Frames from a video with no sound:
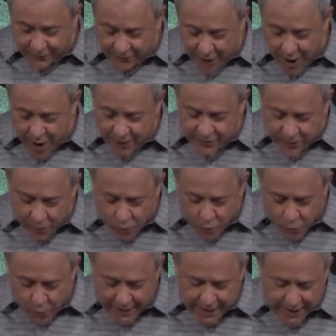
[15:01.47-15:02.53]
the flock. The
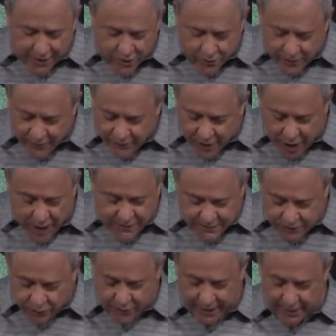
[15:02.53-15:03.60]
weak you have not
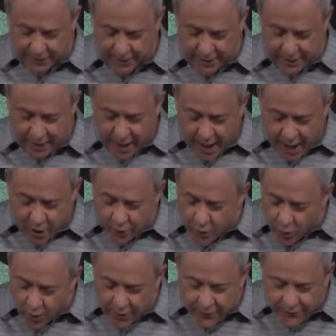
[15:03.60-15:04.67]
strengthened,
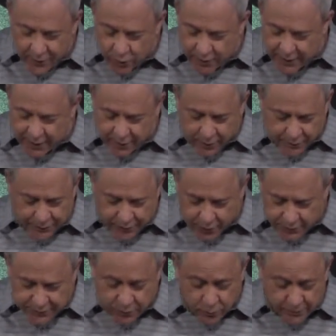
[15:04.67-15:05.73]
nor have you healed
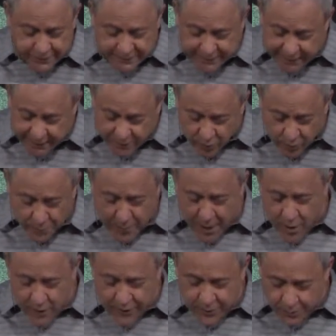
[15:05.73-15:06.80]
those who were sick, nor
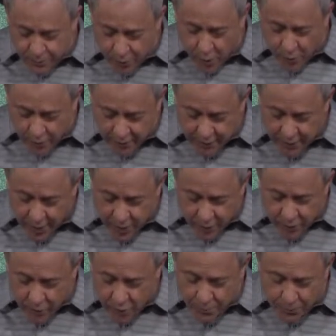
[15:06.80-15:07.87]
bound the broken,
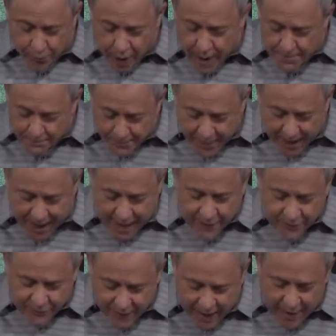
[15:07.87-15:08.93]
nor brought
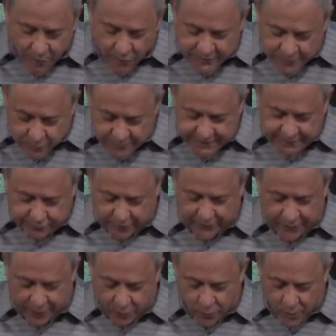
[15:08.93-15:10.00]
back that which was
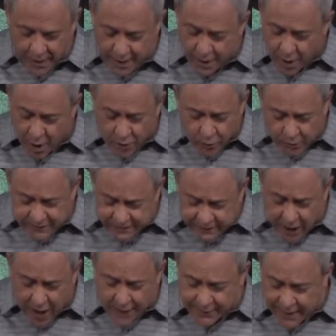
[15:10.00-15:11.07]
driven away, nor
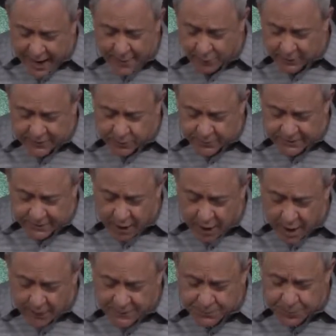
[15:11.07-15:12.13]
sought that which was
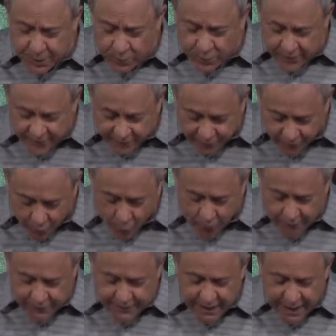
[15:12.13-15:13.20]
lost. But with
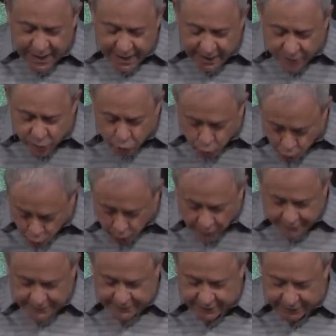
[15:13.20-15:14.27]
force and
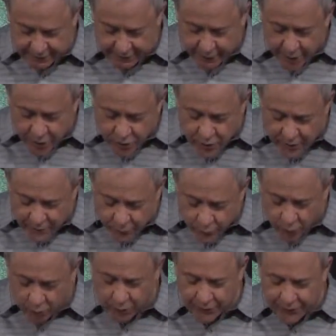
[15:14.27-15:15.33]
cruelty you have
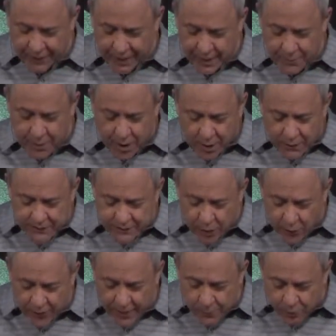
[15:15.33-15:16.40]
ruled them,
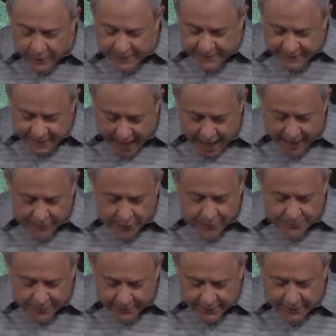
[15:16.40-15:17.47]
so they were
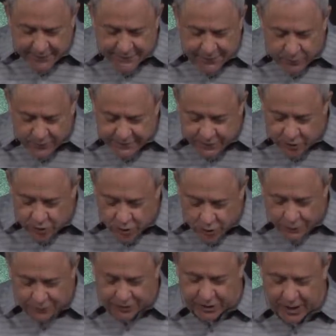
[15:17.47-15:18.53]
scattered because there was
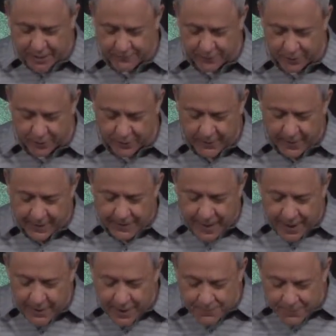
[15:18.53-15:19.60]
no shepherd,
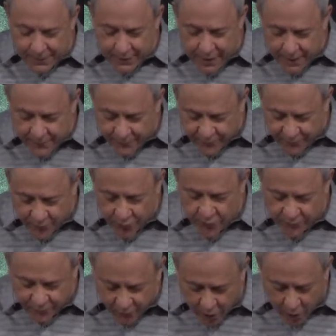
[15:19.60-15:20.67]
and they became
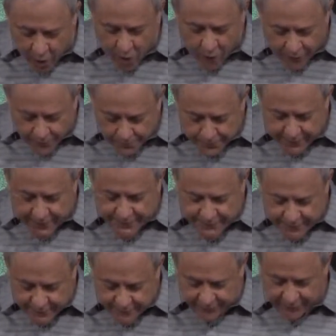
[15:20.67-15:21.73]
food for all the
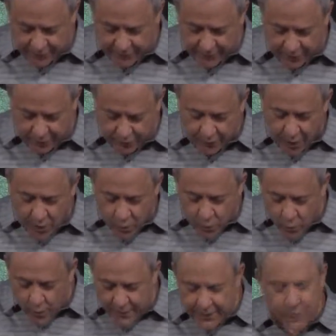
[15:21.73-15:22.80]
beasts of the field
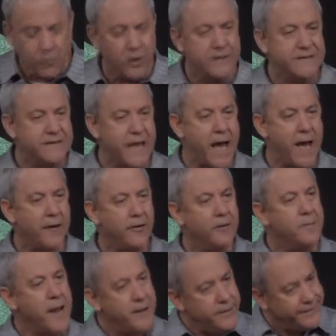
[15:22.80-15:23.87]
when they were
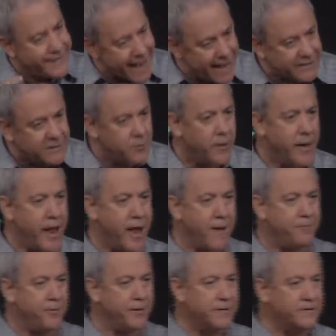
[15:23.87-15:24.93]
scattered. Man, that's what
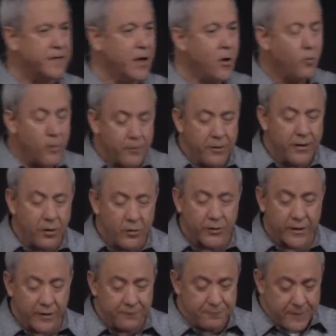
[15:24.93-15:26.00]
happens when we
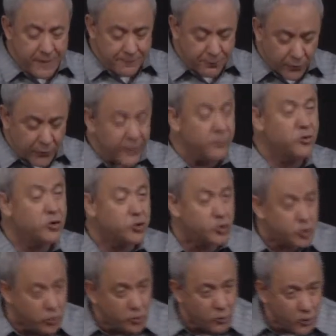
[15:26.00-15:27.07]
don't give people the
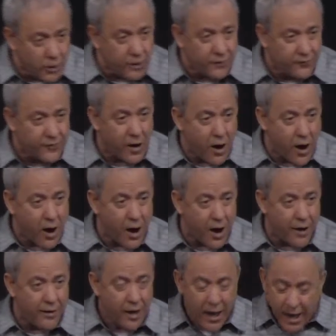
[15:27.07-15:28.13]
true word of
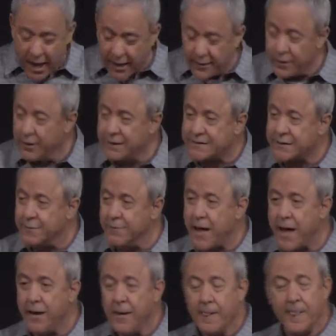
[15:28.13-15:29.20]
God. And listen,
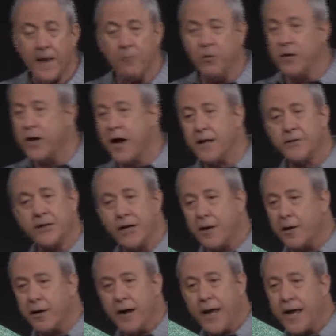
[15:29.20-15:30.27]
man, then we're not
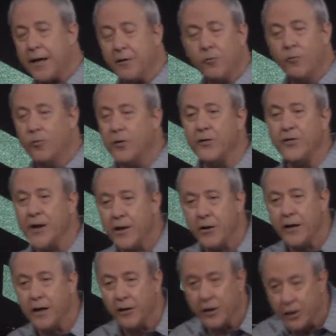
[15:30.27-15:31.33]
there, hey, hey, we're
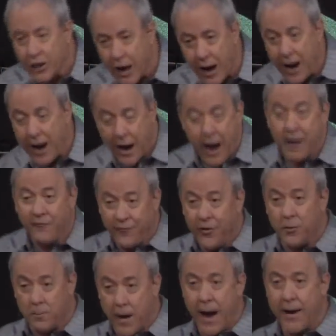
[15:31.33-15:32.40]
there to, I, I
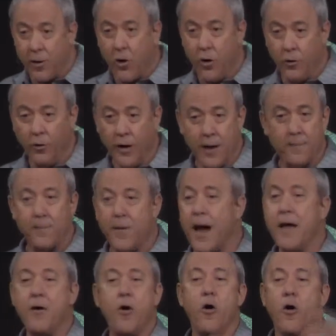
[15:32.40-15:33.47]
feel my whole,
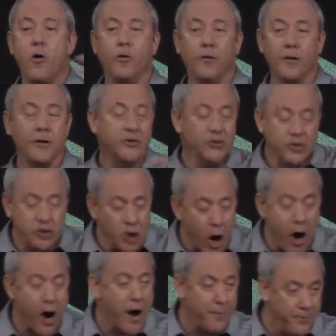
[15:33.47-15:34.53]
my whole
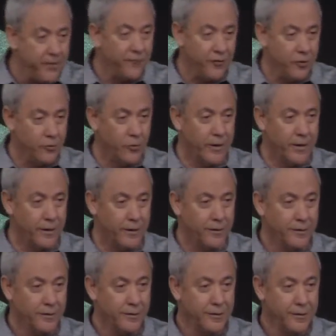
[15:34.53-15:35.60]
job, if you
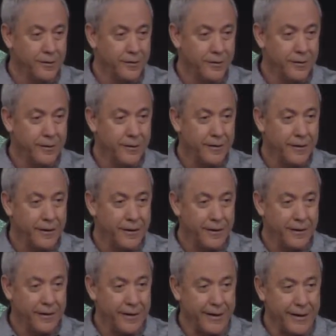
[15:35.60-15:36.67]
will,
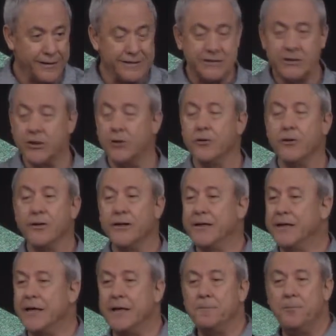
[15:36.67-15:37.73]
is to
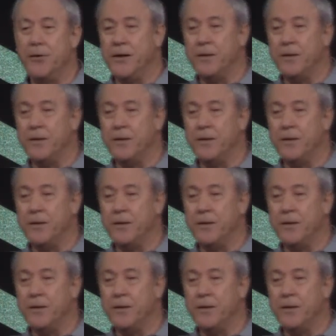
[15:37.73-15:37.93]
get